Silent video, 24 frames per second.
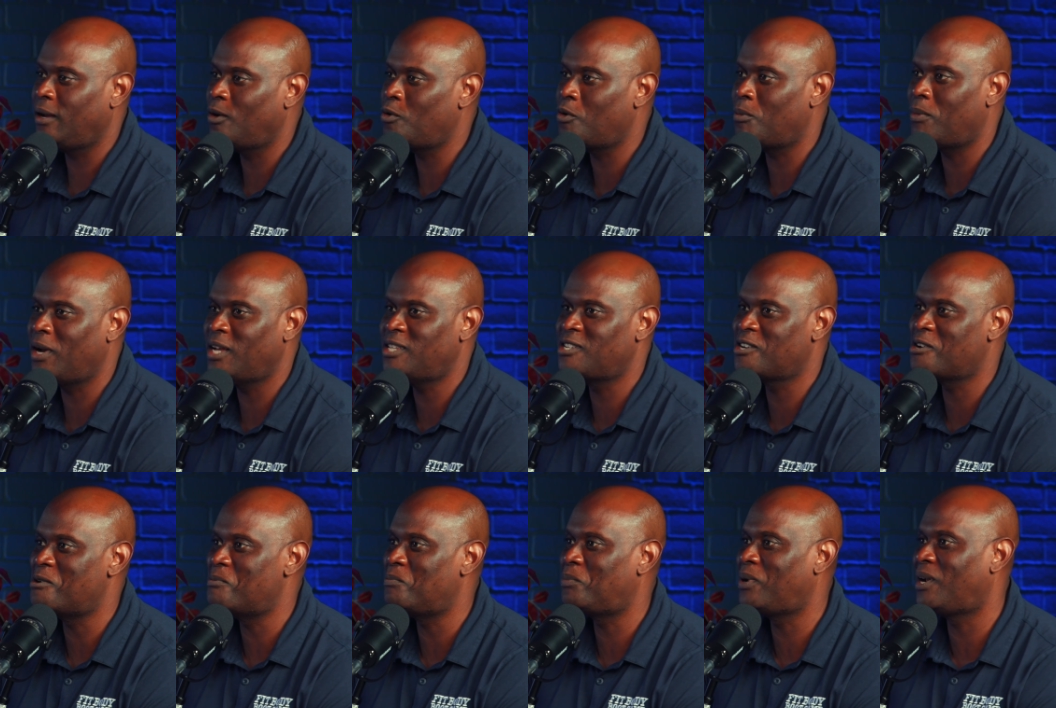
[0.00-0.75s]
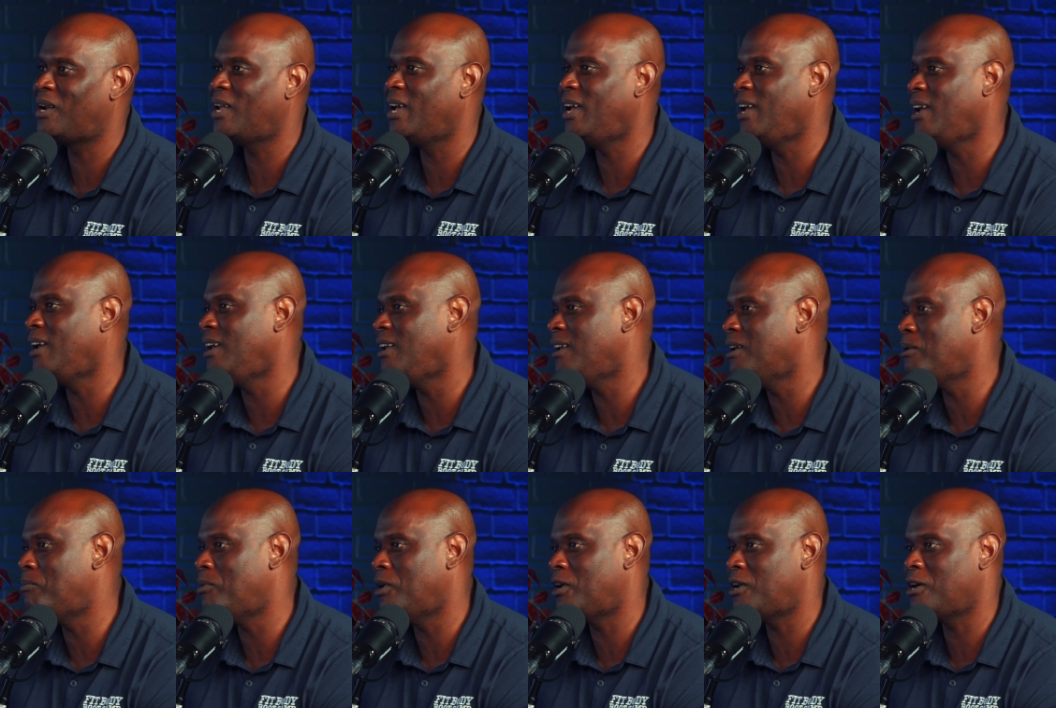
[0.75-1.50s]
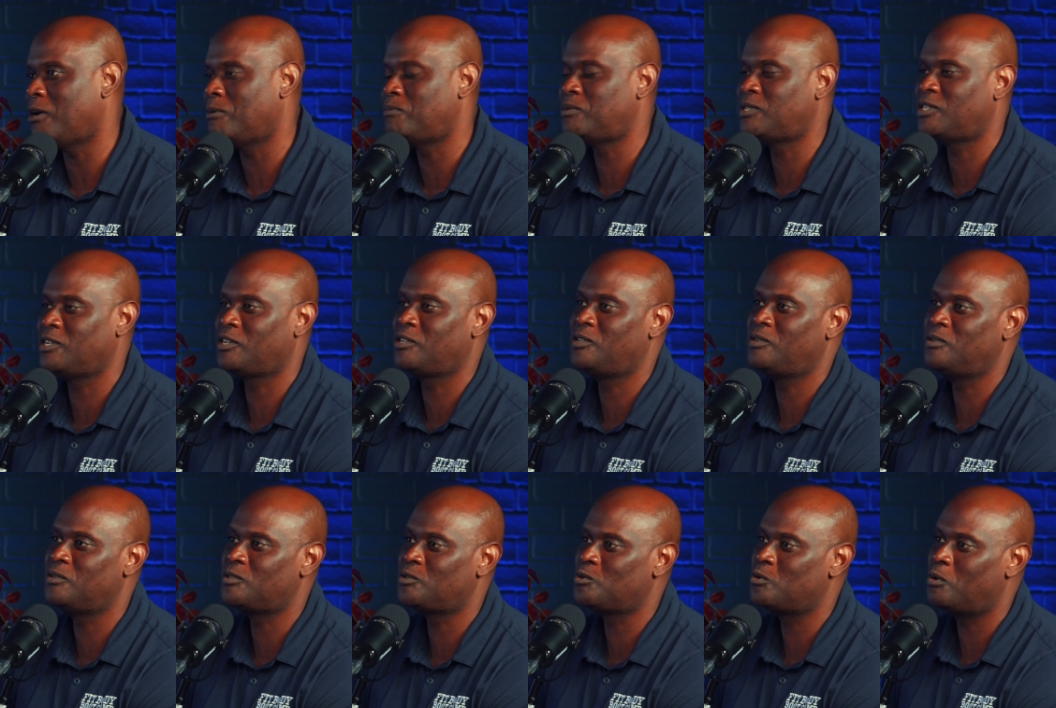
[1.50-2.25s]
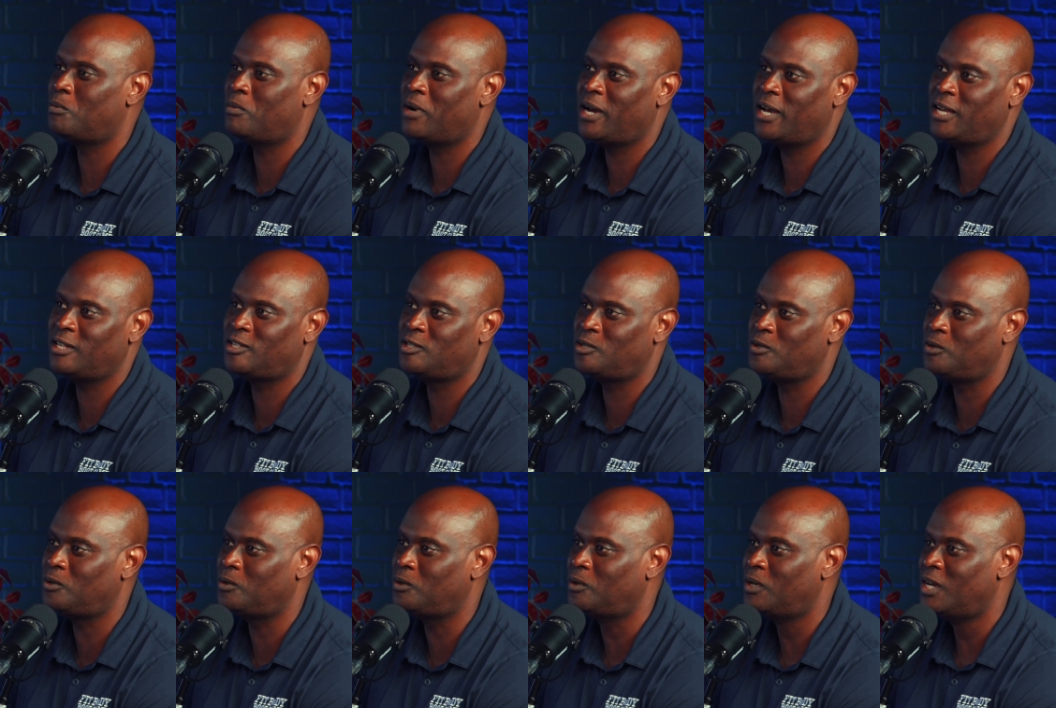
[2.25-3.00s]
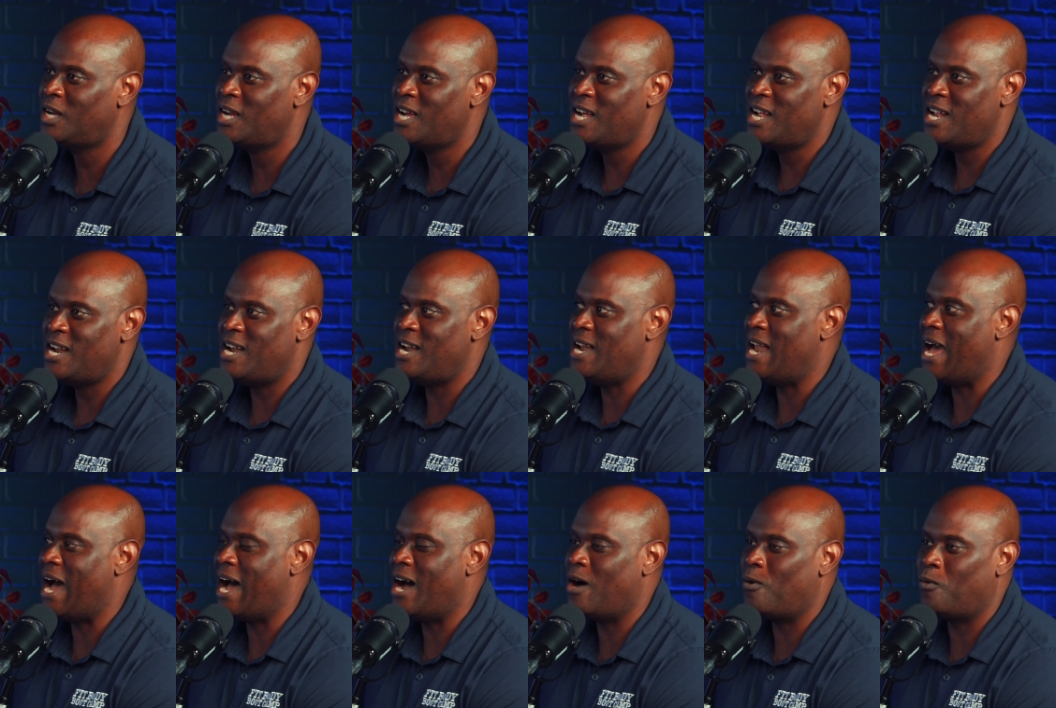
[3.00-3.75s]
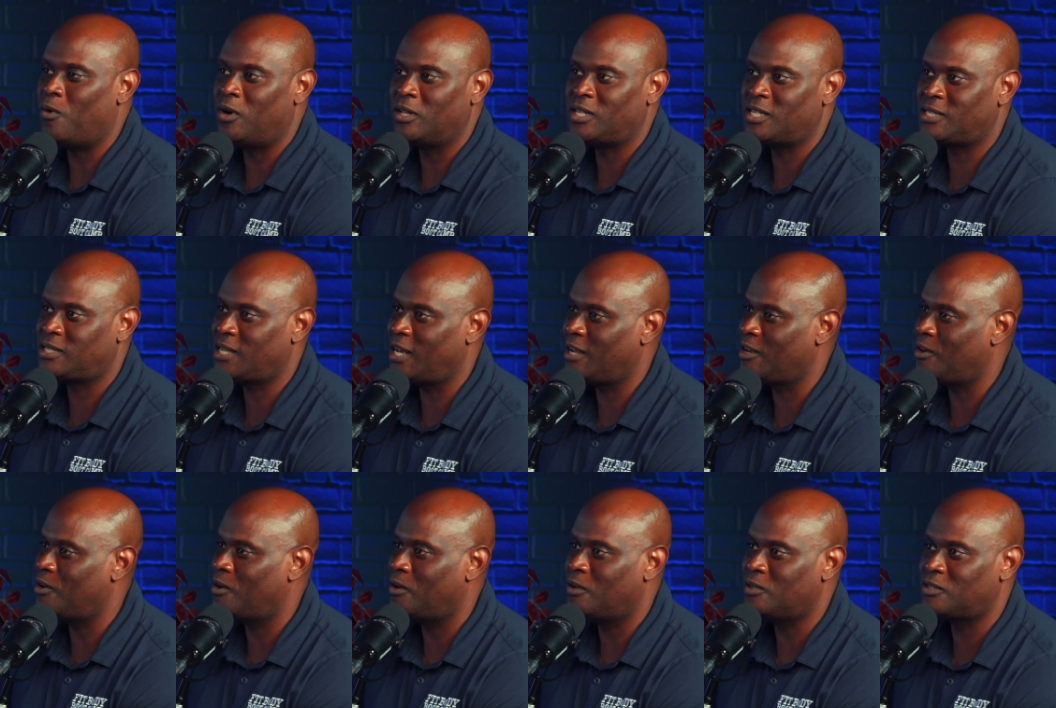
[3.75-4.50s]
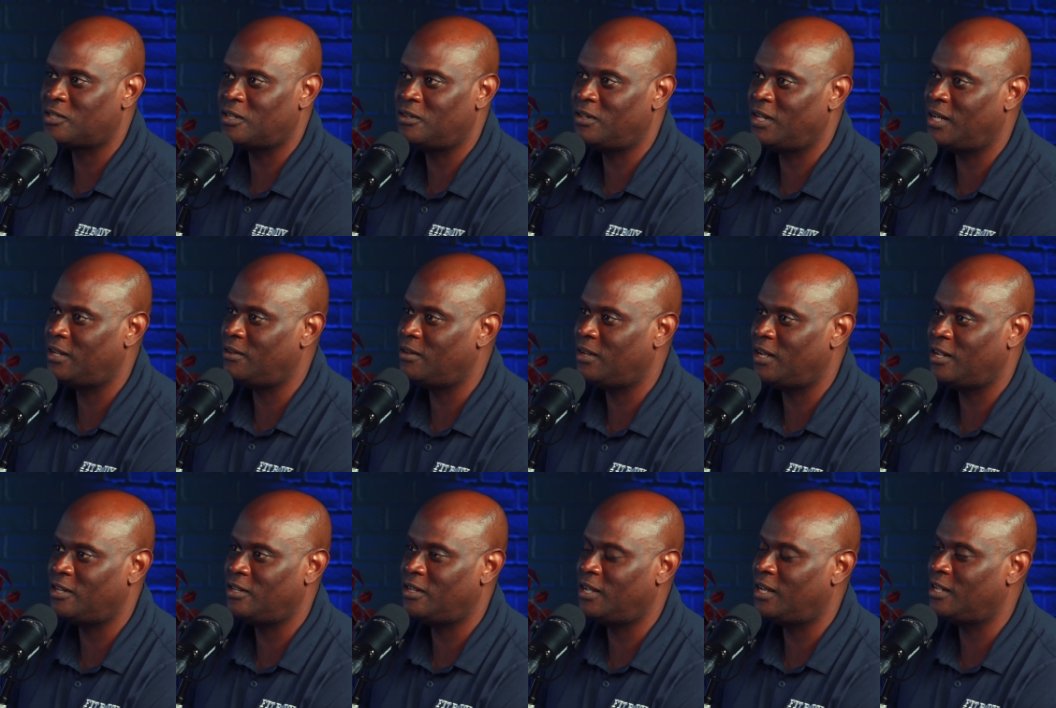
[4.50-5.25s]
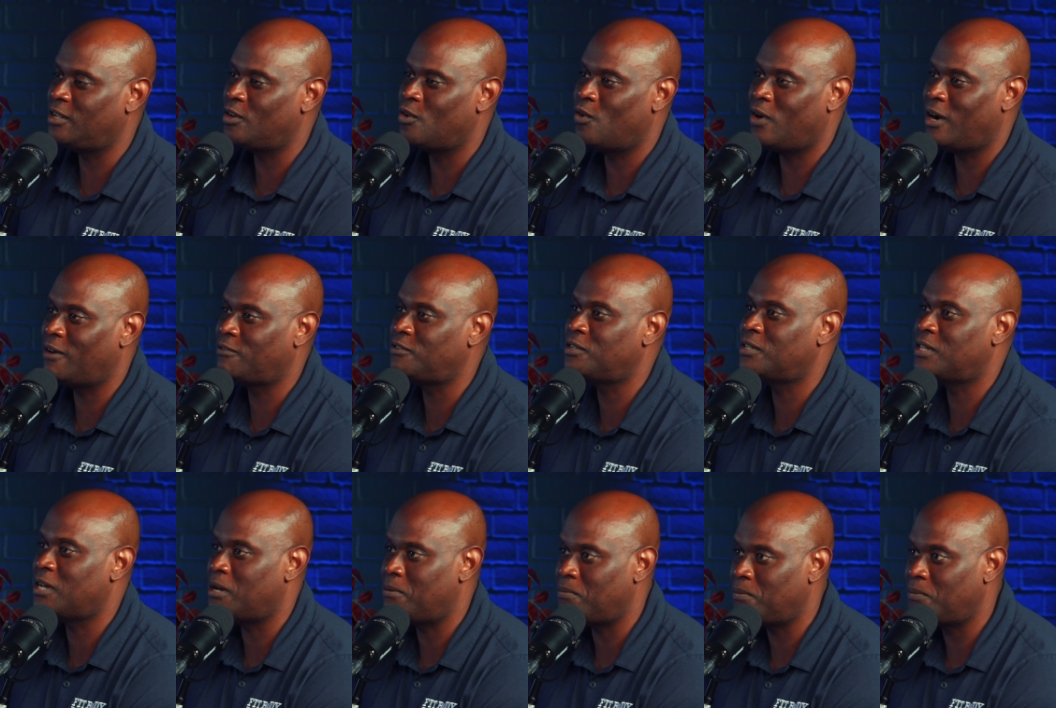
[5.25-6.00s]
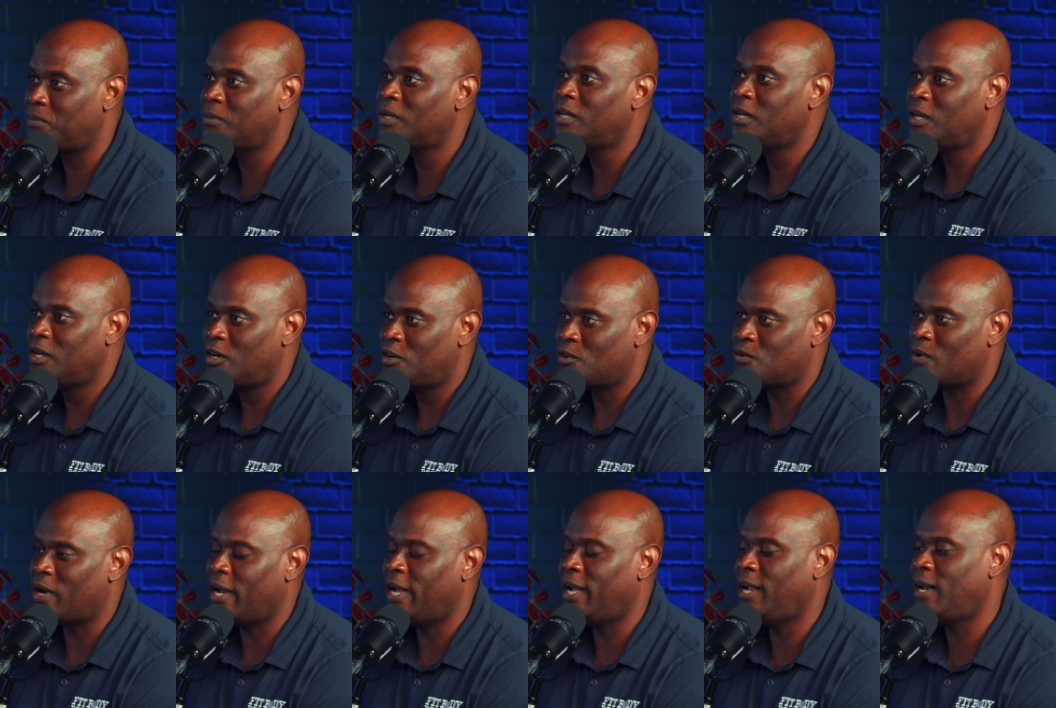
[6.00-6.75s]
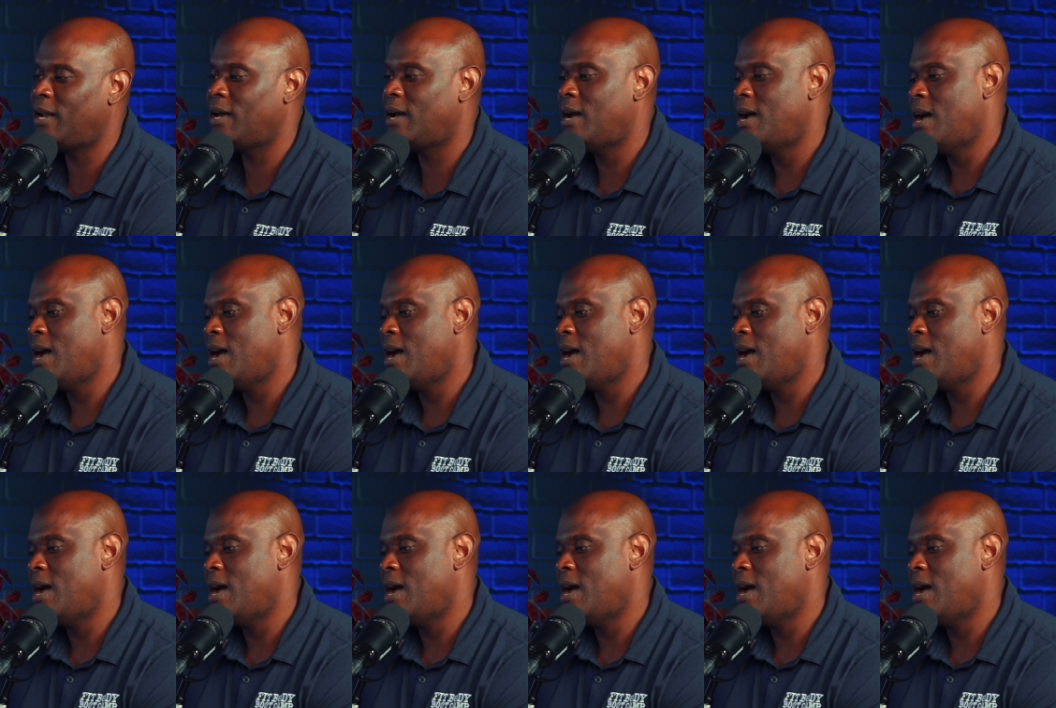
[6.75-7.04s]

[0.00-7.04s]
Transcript: Who am I to complain about obstacles? Who am I to not want to set goals and and, and, and go after them? Right?